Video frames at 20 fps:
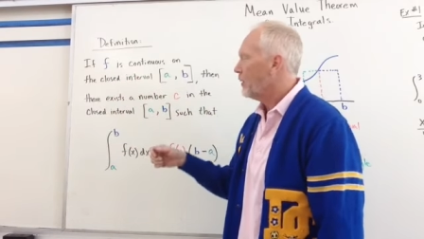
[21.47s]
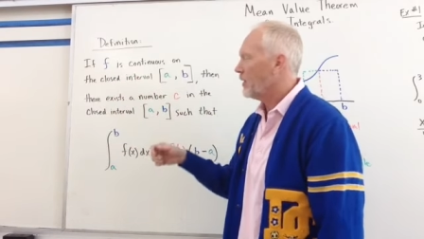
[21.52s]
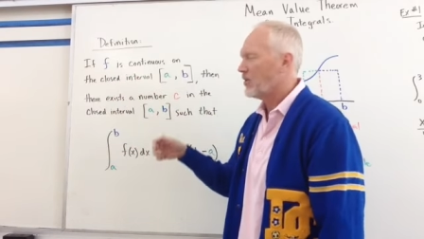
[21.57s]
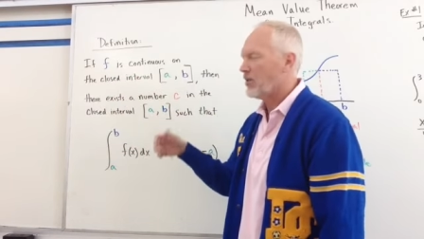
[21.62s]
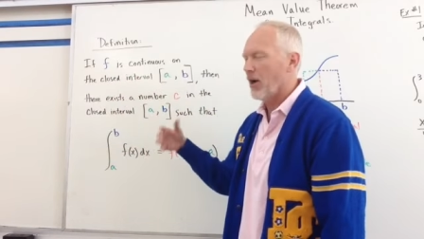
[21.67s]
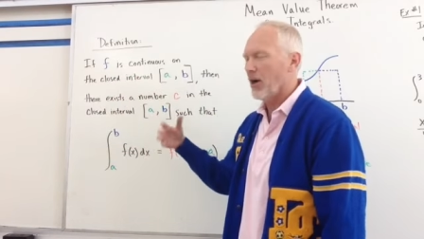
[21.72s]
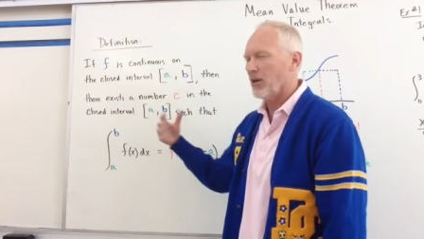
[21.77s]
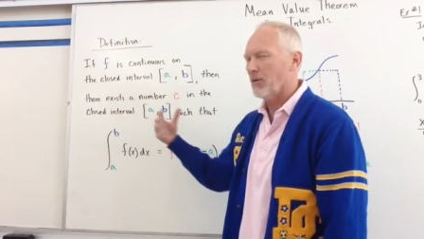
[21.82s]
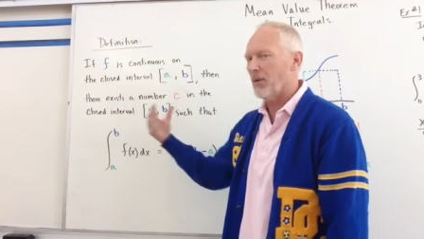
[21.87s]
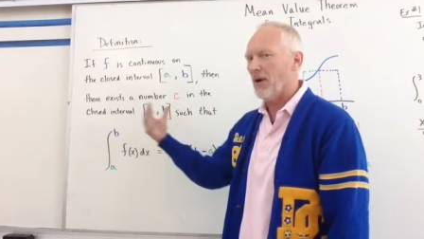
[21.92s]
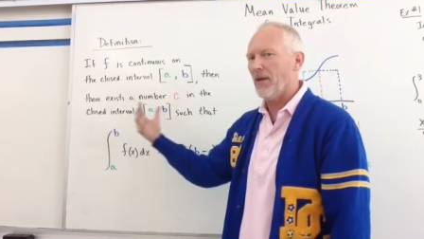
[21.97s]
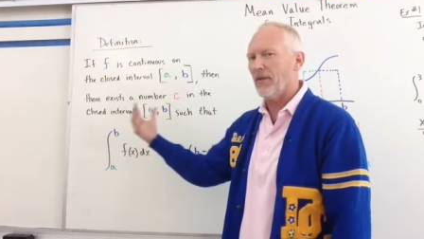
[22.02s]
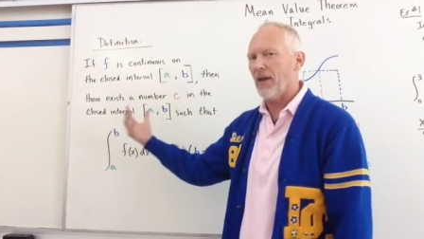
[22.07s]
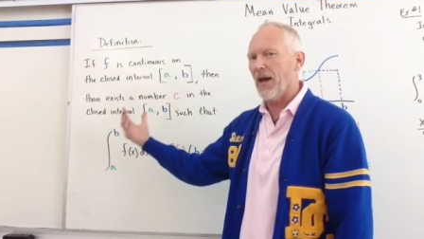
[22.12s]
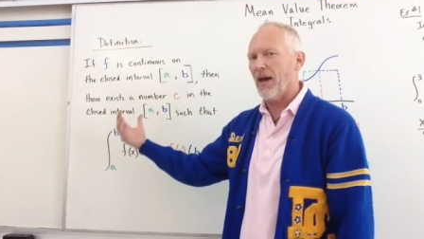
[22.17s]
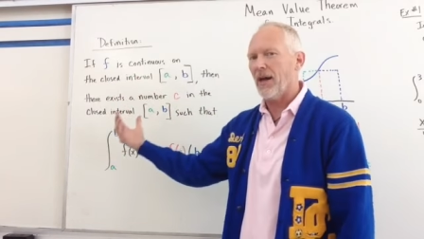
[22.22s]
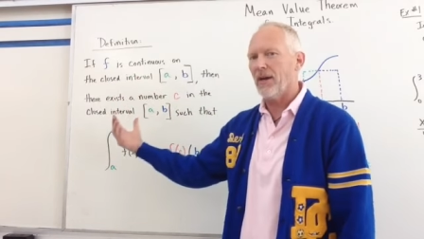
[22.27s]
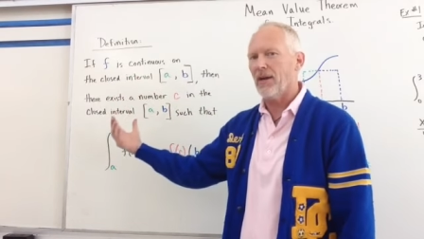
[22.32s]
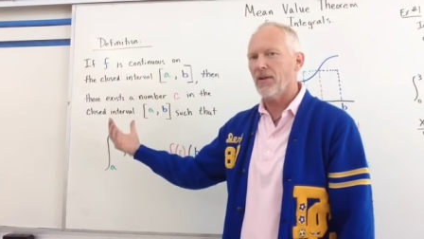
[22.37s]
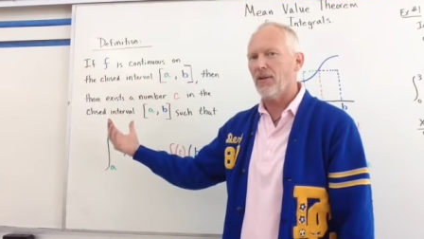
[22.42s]
We talked about
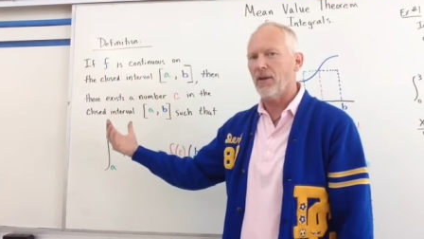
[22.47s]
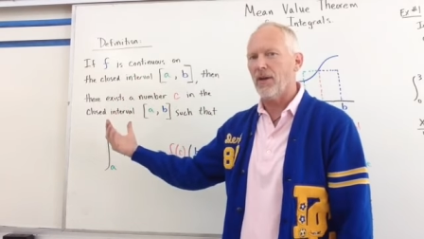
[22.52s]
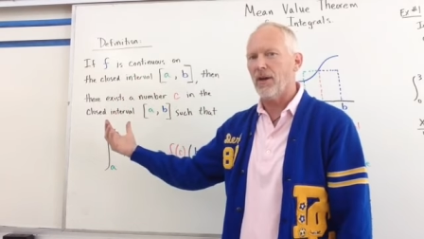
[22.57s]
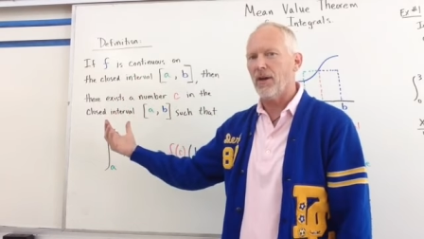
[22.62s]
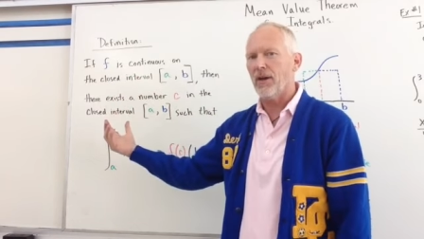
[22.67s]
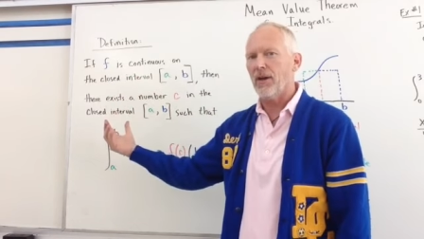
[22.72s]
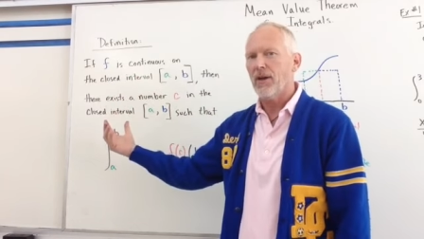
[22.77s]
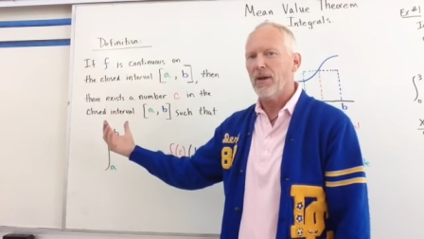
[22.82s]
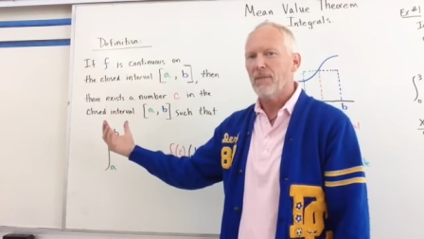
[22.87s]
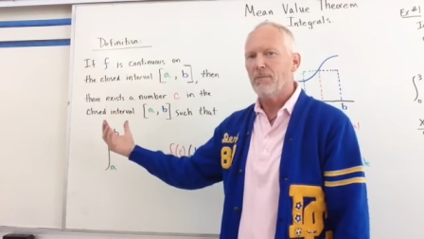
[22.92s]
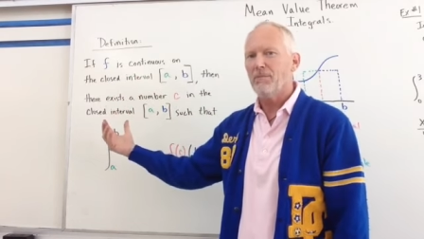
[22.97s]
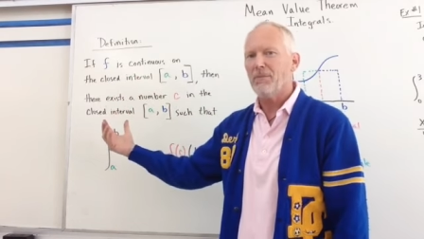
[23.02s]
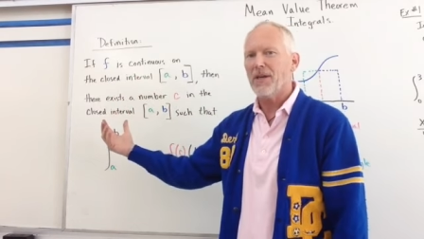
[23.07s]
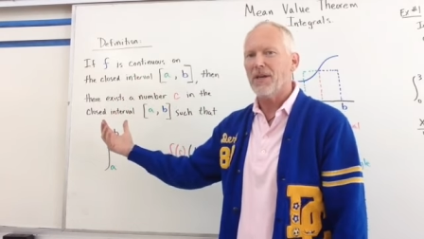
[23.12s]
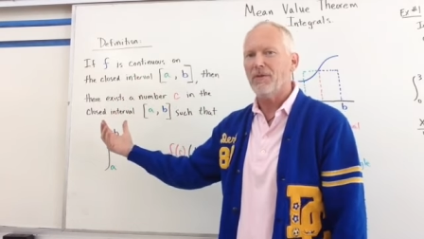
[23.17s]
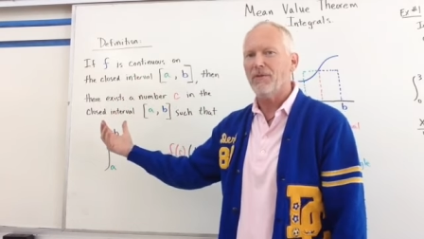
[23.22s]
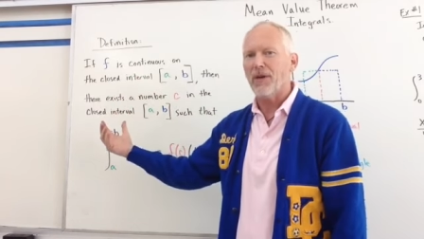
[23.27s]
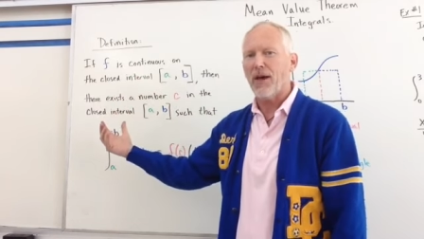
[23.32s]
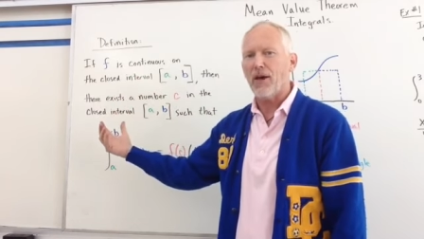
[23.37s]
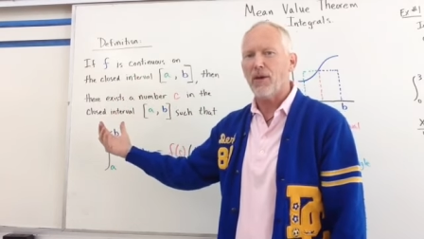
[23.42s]
that in the
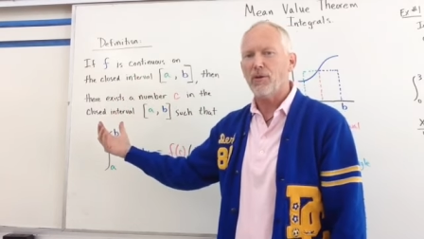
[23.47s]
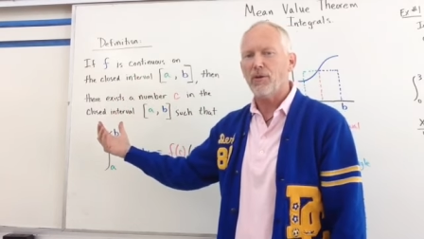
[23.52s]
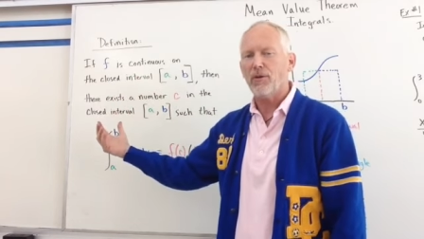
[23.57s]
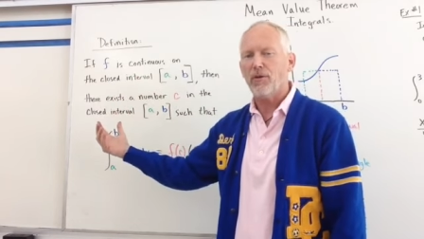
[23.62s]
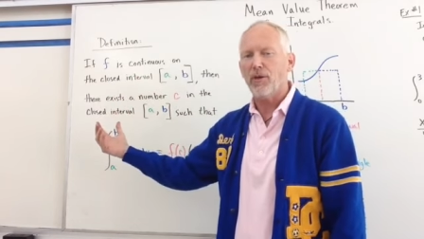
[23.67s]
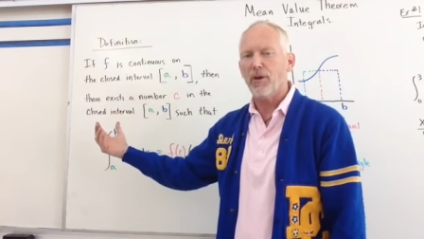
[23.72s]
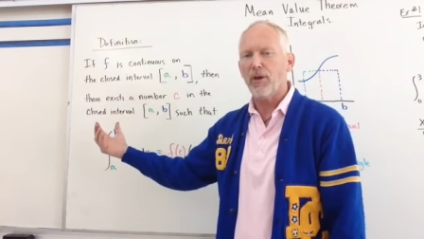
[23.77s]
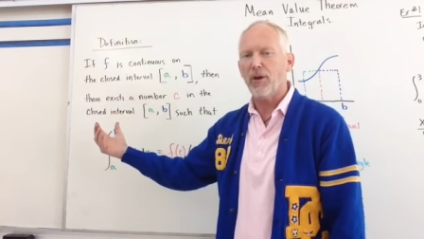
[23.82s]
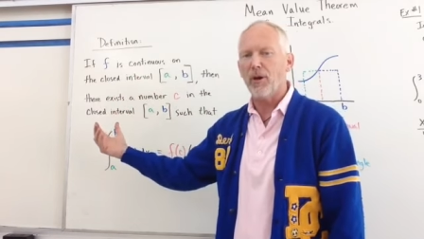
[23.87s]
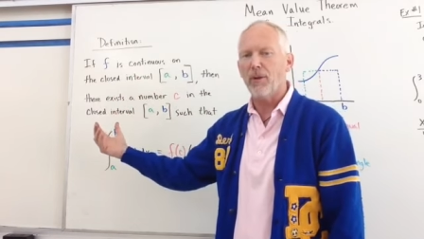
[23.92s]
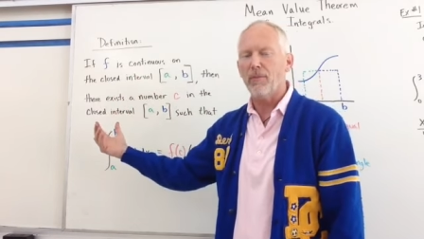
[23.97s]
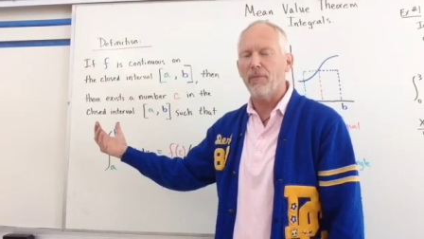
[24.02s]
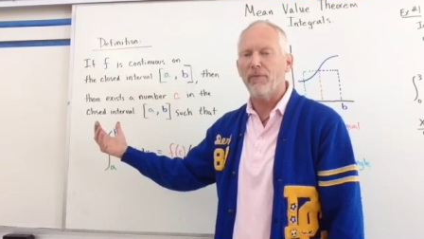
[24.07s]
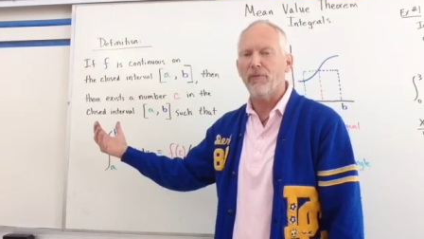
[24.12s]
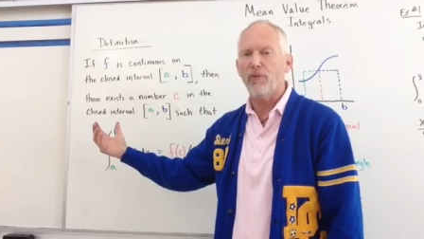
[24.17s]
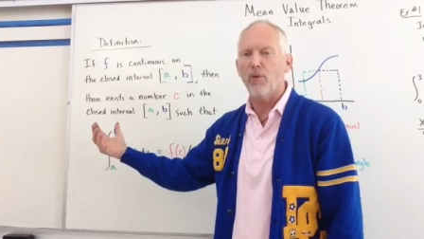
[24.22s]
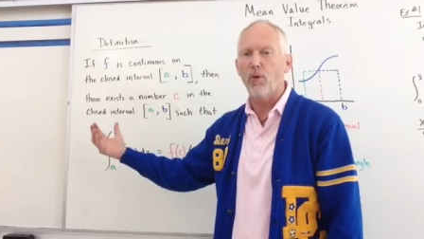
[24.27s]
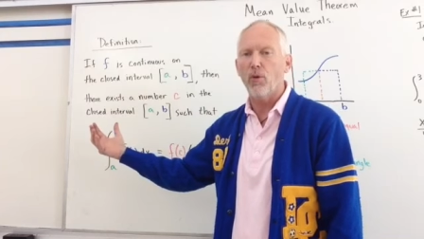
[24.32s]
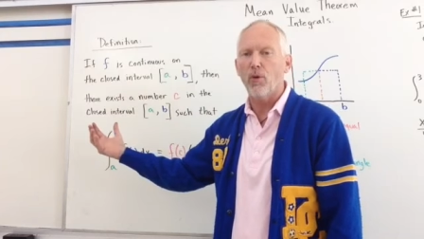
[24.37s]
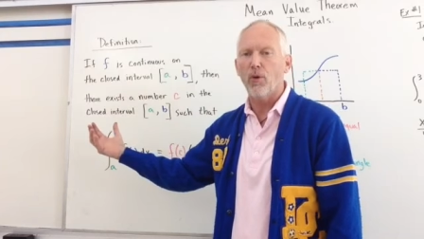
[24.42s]
mean value
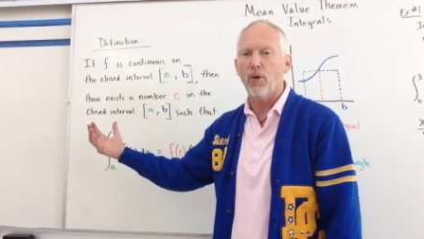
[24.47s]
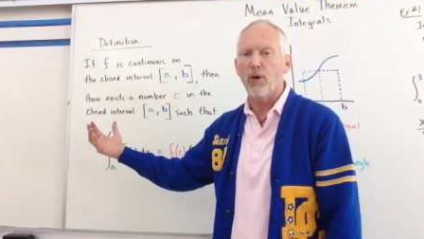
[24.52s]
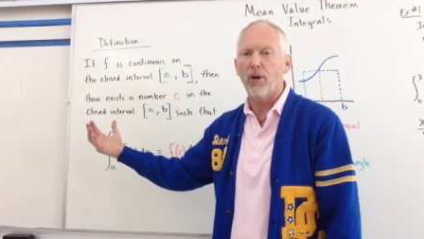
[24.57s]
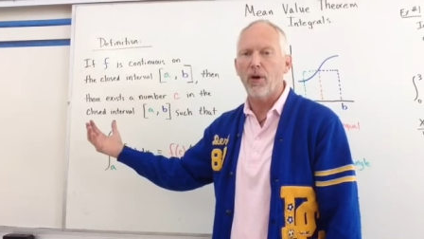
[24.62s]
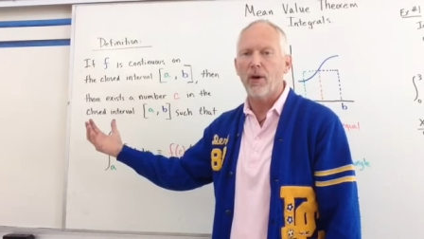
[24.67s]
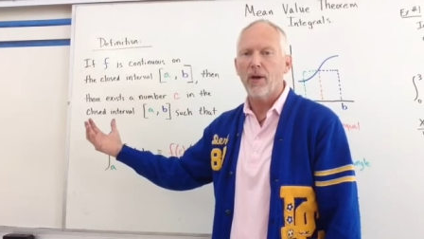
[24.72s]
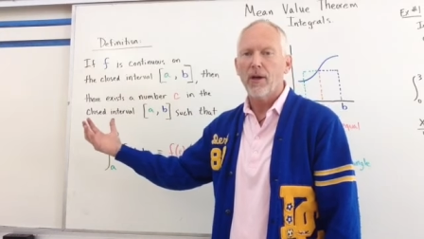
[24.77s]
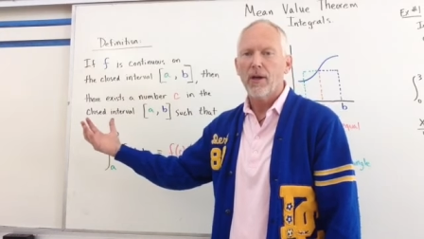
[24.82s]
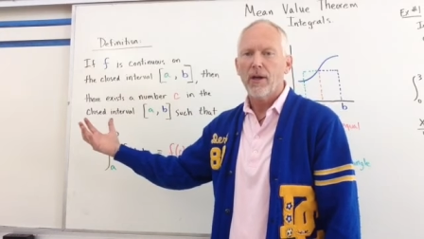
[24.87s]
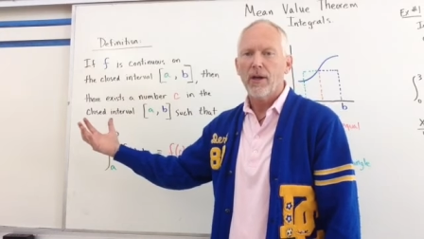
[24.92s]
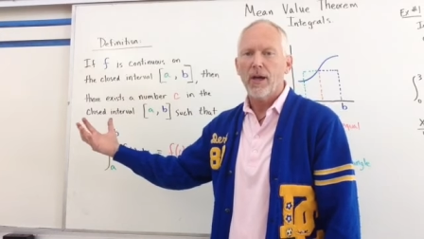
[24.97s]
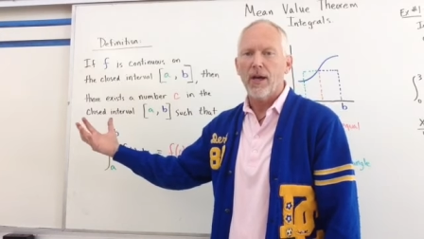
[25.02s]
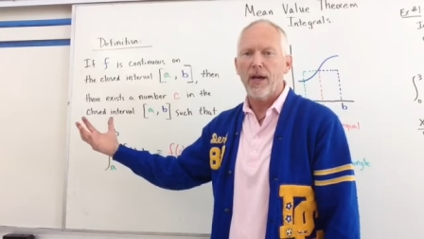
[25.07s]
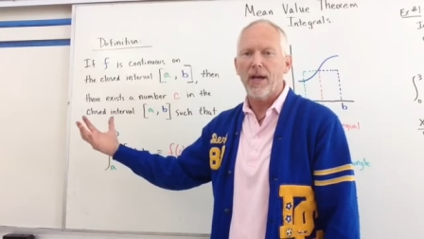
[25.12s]
theorem for